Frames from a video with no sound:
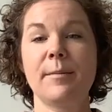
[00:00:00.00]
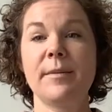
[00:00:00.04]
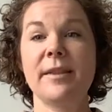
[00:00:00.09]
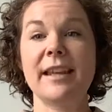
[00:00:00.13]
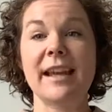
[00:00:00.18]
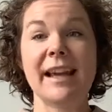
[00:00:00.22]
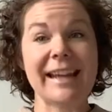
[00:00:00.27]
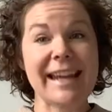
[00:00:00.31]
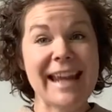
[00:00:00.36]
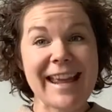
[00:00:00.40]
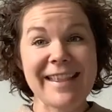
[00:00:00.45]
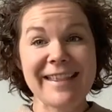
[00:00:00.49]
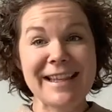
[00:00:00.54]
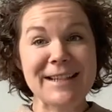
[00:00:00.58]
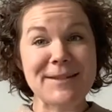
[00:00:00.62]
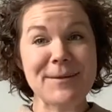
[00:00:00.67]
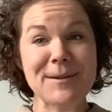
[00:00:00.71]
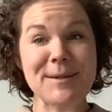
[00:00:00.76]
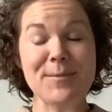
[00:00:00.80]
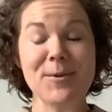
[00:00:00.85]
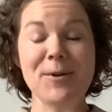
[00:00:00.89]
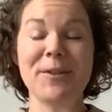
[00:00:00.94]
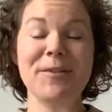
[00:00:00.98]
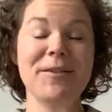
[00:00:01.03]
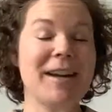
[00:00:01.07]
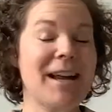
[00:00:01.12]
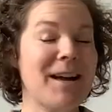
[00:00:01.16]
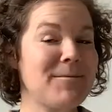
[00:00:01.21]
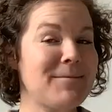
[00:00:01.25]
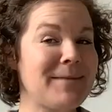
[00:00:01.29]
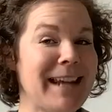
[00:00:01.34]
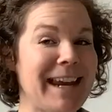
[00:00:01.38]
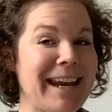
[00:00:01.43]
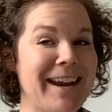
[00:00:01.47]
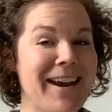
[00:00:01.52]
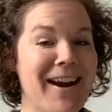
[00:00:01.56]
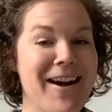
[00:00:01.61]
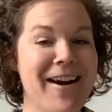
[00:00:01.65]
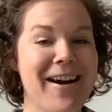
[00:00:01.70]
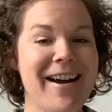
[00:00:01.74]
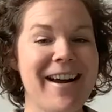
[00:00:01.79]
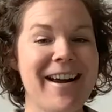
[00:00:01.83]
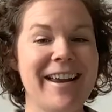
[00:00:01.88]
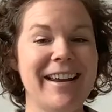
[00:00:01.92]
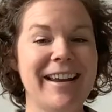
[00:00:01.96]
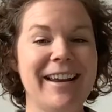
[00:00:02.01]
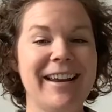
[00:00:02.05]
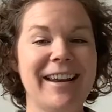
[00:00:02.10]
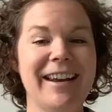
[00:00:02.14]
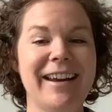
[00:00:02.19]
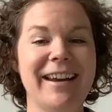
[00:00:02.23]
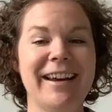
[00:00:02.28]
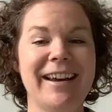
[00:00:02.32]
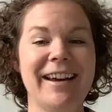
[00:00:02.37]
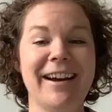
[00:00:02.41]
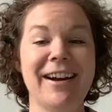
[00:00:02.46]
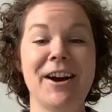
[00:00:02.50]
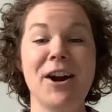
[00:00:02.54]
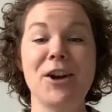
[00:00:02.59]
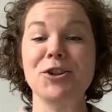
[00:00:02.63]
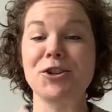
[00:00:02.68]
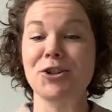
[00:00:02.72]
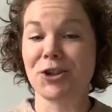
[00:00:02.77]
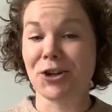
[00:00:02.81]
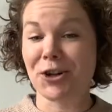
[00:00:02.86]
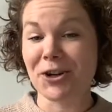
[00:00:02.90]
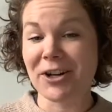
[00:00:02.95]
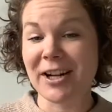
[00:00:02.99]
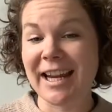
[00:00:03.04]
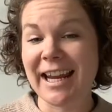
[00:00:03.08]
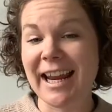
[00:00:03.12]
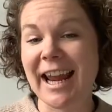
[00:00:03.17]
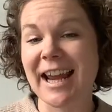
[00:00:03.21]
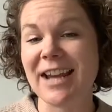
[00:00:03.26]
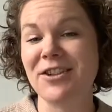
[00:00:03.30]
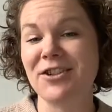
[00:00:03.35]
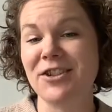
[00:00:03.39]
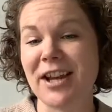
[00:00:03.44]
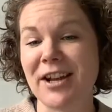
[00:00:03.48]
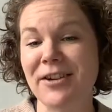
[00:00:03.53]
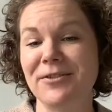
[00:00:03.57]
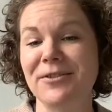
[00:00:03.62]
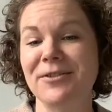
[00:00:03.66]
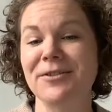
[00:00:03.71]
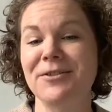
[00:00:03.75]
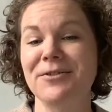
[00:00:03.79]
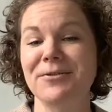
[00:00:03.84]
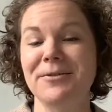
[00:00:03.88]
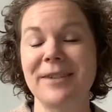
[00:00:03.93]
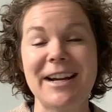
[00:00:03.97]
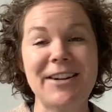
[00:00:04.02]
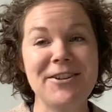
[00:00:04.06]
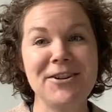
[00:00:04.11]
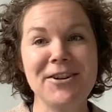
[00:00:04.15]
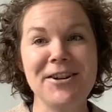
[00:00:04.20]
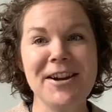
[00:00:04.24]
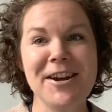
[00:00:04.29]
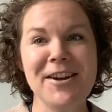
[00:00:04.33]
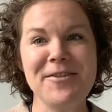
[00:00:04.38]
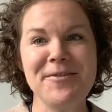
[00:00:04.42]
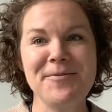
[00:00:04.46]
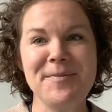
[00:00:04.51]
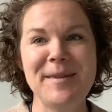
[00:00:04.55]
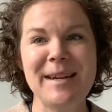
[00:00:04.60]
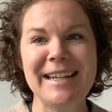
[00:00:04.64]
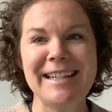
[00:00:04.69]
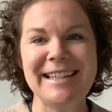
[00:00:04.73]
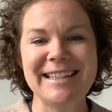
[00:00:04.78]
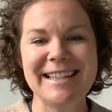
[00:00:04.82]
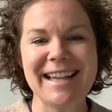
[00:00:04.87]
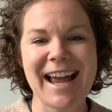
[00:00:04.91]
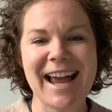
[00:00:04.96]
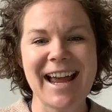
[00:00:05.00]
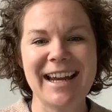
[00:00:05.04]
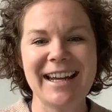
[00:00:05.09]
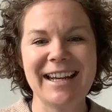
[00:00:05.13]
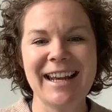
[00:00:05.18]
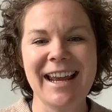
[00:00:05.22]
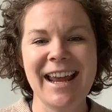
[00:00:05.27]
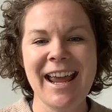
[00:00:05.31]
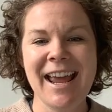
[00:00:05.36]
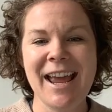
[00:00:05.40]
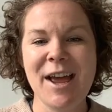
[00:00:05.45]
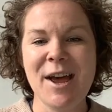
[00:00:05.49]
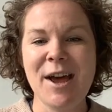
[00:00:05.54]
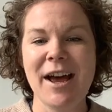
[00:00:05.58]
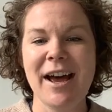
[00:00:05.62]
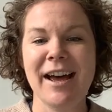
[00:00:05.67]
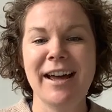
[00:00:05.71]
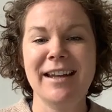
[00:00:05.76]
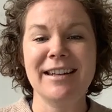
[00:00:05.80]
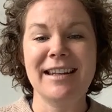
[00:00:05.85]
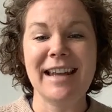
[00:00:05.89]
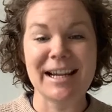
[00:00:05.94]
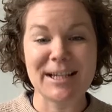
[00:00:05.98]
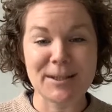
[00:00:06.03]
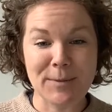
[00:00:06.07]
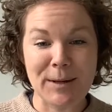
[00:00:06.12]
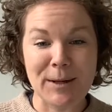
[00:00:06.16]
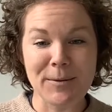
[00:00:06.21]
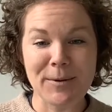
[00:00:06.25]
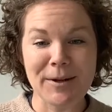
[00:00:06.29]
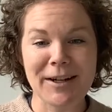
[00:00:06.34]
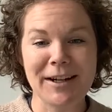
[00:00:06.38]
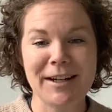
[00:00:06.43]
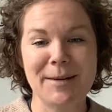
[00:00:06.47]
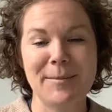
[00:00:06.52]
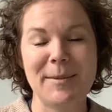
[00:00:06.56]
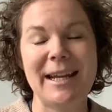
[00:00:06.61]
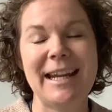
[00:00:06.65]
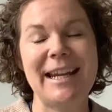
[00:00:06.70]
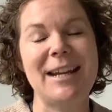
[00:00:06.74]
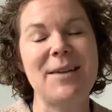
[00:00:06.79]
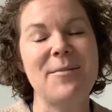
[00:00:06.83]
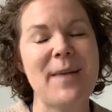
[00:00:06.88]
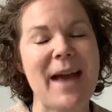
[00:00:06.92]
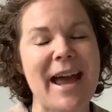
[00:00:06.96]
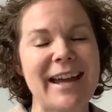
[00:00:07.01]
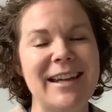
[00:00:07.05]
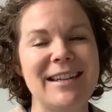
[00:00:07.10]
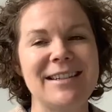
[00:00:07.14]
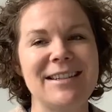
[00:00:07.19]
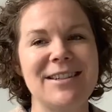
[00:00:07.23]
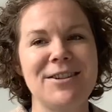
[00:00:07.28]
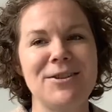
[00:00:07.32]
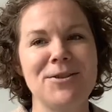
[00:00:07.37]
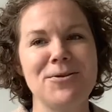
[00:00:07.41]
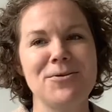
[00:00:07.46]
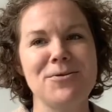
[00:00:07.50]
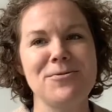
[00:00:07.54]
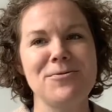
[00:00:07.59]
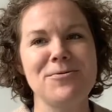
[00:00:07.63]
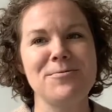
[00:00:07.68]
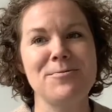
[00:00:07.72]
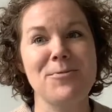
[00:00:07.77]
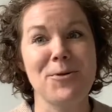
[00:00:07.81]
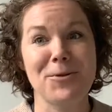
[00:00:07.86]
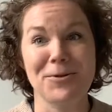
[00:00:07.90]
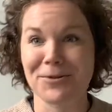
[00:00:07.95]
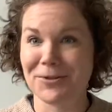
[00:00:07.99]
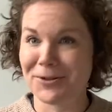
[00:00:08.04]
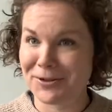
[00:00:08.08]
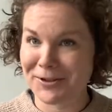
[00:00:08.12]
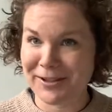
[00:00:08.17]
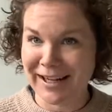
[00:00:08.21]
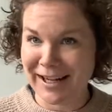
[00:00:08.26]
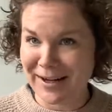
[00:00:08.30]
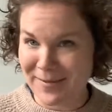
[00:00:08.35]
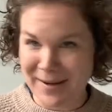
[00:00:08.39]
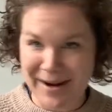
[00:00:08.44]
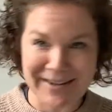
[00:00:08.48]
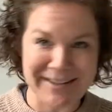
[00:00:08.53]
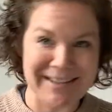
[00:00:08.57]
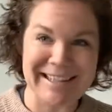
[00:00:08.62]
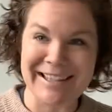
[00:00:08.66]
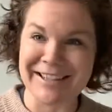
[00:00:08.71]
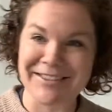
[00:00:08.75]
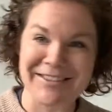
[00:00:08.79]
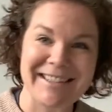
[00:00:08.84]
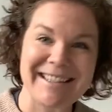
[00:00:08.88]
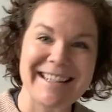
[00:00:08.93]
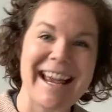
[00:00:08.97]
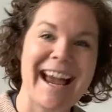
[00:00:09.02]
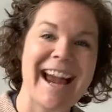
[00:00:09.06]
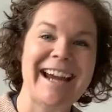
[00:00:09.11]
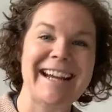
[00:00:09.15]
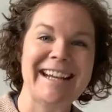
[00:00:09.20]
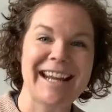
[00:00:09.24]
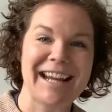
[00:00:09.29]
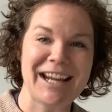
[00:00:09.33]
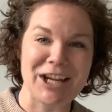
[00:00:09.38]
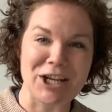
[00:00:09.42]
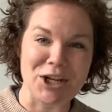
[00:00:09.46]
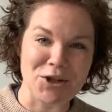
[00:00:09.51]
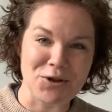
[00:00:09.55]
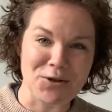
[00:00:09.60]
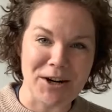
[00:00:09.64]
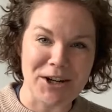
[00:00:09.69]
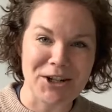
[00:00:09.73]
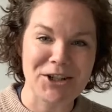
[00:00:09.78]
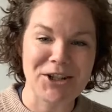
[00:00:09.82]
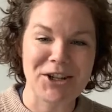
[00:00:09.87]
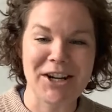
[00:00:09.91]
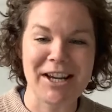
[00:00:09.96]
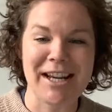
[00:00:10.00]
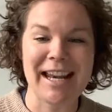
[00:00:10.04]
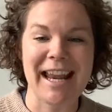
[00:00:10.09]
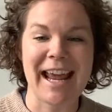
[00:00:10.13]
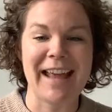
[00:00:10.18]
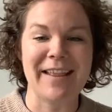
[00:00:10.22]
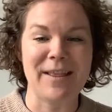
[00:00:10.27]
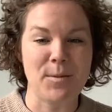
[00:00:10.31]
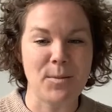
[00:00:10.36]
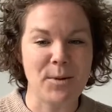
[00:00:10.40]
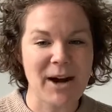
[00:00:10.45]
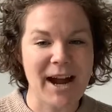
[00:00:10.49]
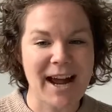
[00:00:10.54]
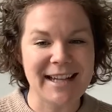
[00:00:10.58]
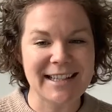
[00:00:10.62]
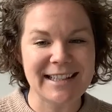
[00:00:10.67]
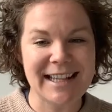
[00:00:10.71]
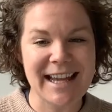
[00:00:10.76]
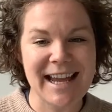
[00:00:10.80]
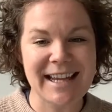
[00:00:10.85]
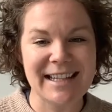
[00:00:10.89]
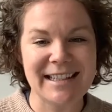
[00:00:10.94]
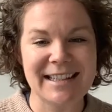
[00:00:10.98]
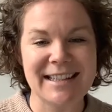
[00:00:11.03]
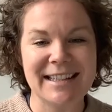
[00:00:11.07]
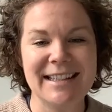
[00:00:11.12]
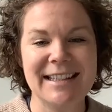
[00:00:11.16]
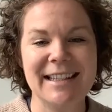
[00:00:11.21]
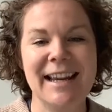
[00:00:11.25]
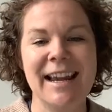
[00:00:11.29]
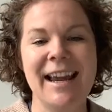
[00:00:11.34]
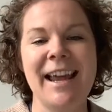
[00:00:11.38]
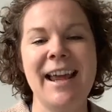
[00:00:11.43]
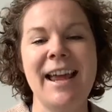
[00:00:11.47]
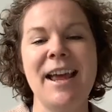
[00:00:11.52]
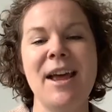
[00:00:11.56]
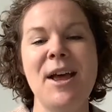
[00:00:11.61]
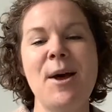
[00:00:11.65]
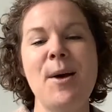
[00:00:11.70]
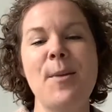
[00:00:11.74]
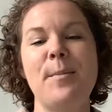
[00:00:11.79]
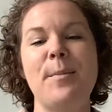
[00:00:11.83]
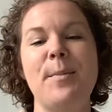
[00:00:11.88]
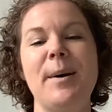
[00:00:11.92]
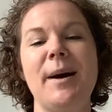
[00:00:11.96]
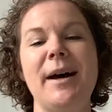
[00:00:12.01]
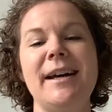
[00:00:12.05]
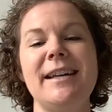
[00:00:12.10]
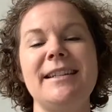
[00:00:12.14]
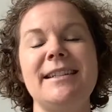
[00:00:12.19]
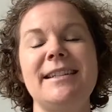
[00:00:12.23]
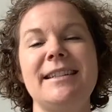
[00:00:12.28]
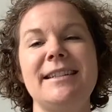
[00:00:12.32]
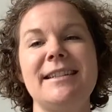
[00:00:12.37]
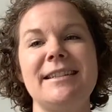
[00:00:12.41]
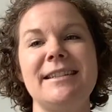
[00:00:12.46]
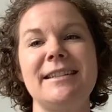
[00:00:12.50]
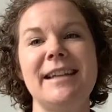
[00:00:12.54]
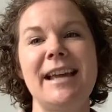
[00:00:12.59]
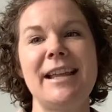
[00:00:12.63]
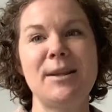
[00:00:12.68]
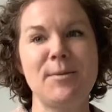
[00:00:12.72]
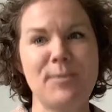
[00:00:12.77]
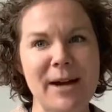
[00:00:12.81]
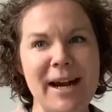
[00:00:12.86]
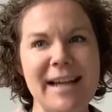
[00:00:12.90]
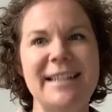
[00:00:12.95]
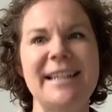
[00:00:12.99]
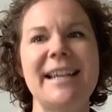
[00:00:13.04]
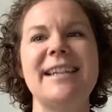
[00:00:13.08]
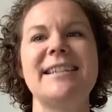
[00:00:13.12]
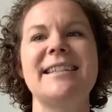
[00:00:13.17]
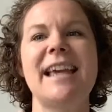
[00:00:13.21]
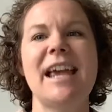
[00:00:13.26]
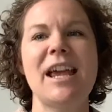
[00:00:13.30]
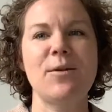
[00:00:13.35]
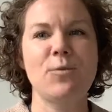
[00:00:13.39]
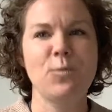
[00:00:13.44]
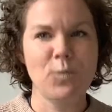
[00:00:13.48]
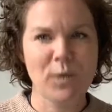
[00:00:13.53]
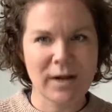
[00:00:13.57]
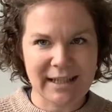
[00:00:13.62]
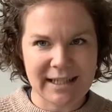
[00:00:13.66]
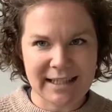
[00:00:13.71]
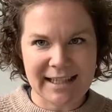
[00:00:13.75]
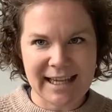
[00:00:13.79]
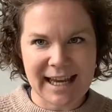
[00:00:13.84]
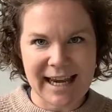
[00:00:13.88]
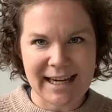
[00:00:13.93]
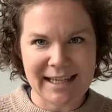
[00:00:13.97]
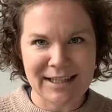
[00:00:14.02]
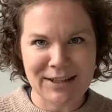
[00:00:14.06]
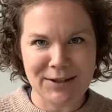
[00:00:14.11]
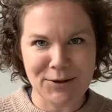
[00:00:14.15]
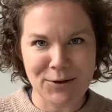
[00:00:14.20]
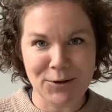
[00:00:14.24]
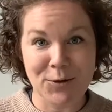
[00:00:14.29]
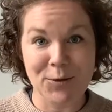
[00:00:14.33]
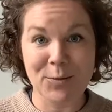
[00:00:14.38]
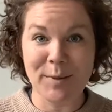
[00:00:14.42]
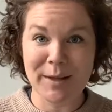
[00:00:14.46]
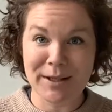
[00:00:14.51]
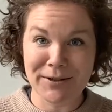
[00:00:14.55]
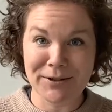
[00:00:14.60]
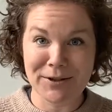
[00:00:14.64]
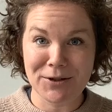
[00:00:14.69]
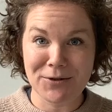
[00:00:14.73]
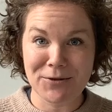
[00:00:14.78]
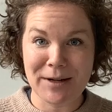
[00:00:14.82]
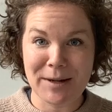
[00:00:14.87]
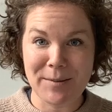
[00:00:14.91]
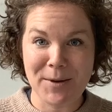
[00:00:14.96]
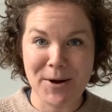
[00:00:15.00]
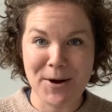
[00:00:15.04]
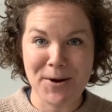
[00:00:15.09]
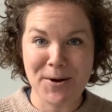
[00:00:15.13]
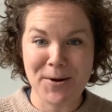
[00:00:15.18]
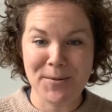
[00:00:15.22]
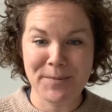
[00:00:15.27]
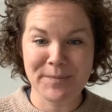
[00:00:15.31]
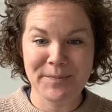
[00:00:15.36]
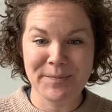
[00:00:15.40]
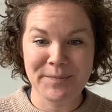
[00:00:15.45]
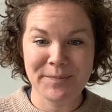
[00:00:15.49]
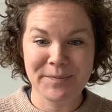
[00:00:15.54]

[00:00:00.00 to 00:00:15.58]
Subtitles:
Again, this was more of an update on our journey and general direction of Bee Design. Next week, we're going to be getting back into more learning about interior design and construction and the process, and what it takes to build a dream home.